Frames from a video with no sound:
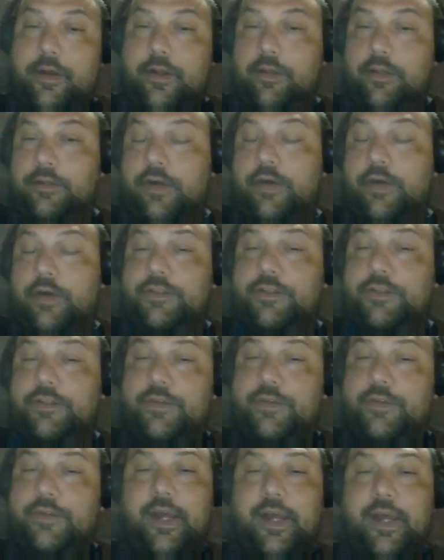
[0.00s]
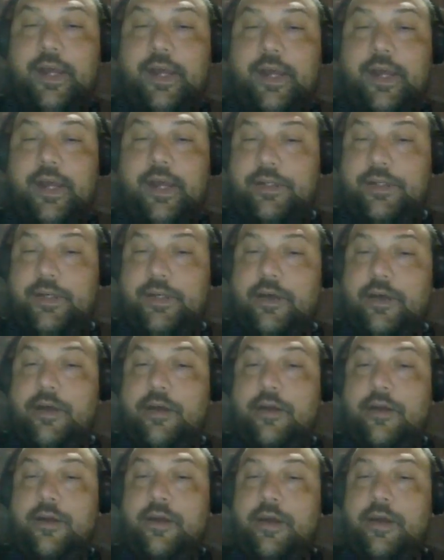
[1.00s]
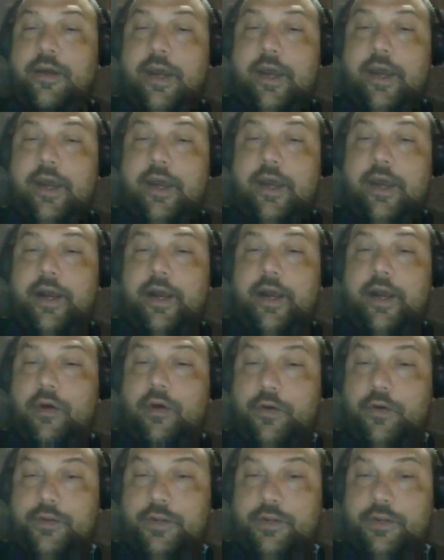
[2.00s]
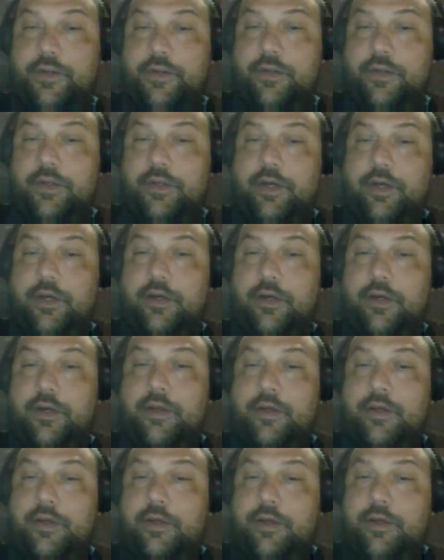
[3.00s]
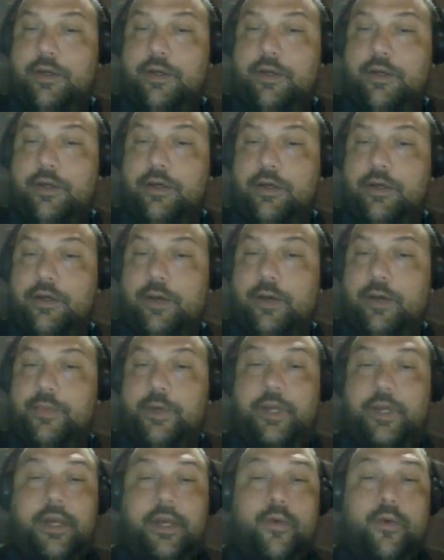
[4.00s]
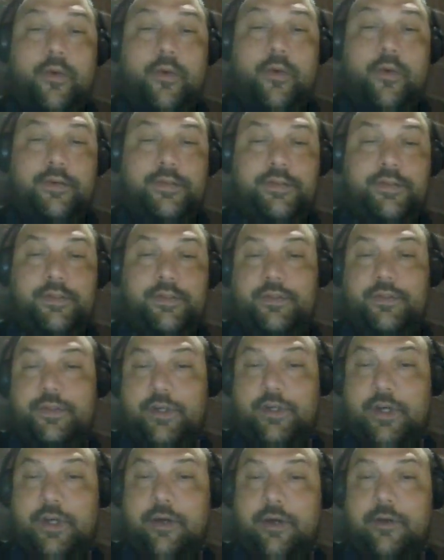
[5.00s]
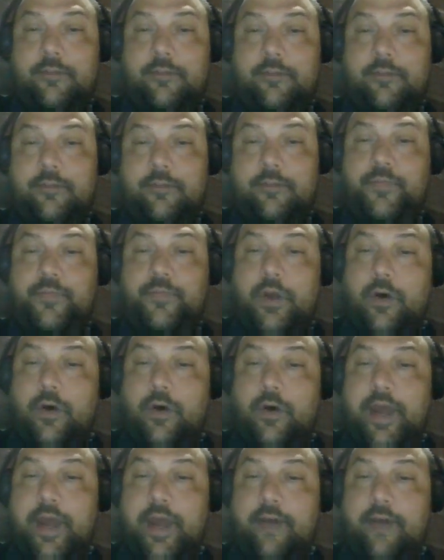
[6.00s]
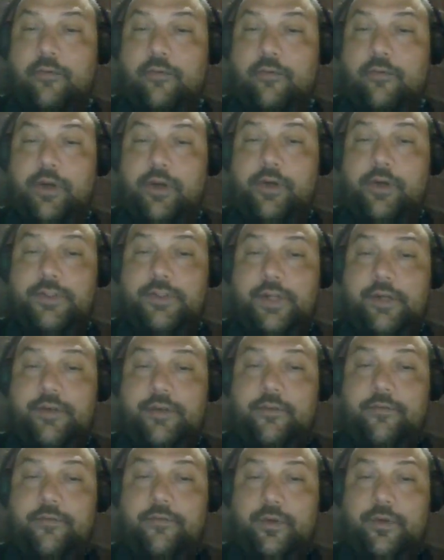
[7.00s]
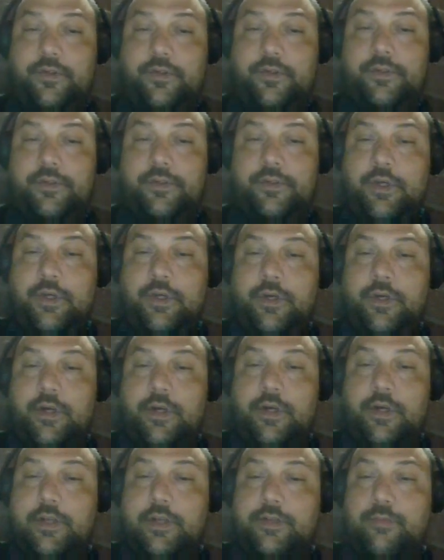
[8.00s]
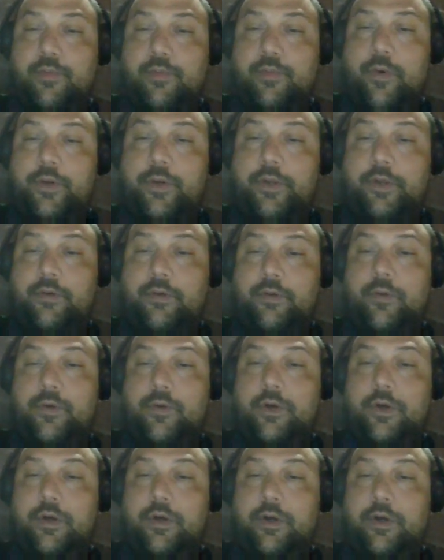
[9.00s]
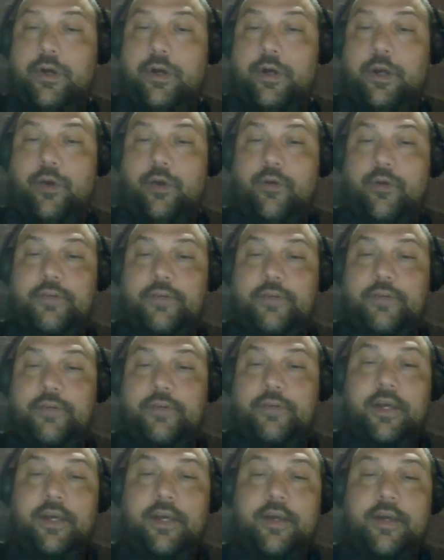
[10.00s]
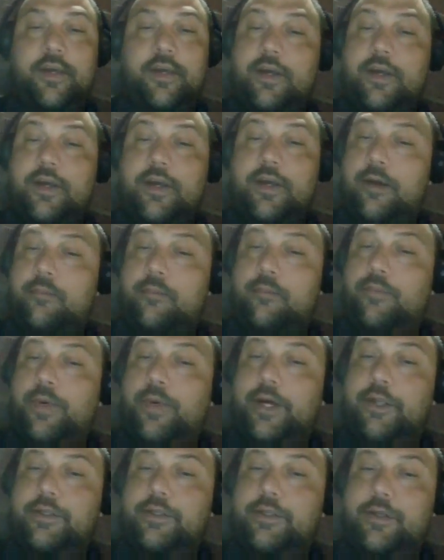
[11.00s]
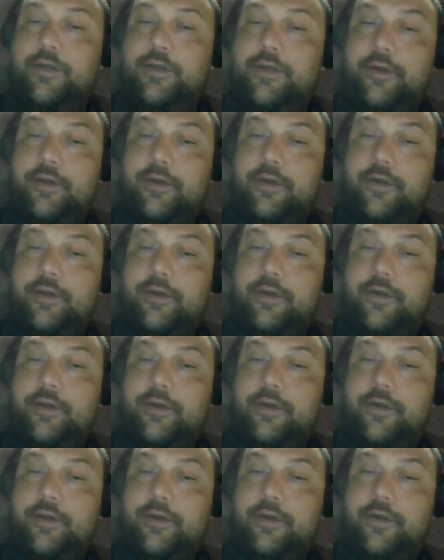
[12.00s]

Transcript: lawsuits against AI art company owners on behalf of workers, I, of course, support you unequivocally. But